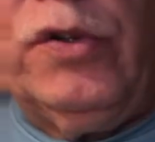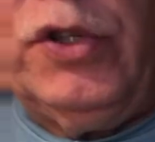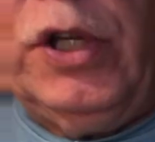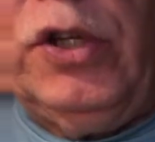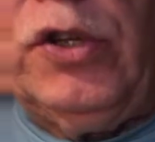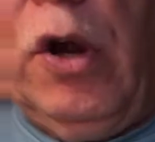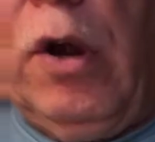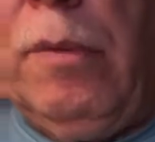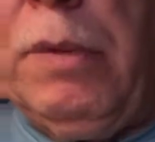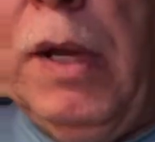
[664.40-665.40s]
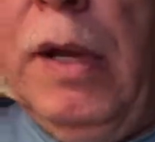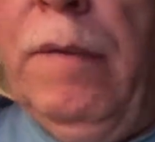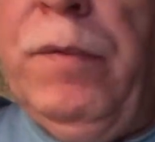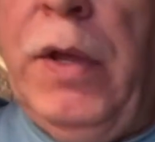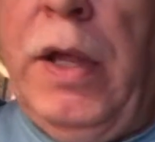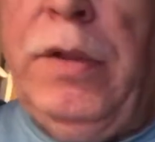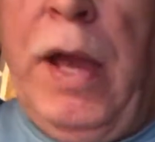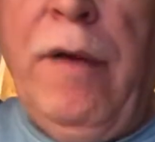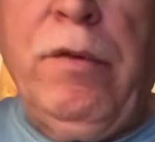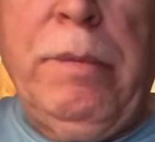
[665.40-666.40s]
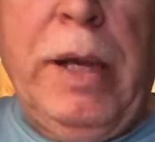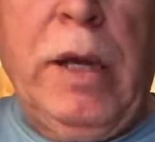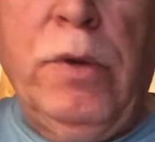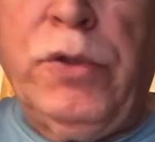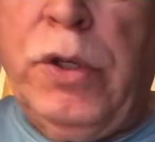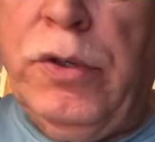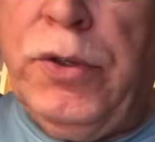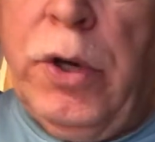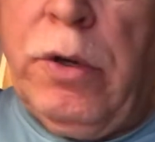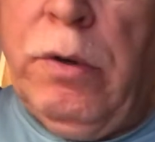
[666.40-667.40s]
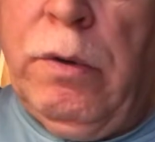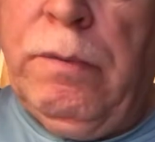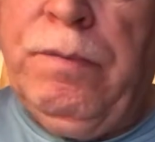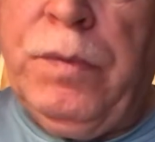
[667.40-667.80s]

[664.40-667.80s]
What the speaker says: G sharp. And the alphabet goes in a circle.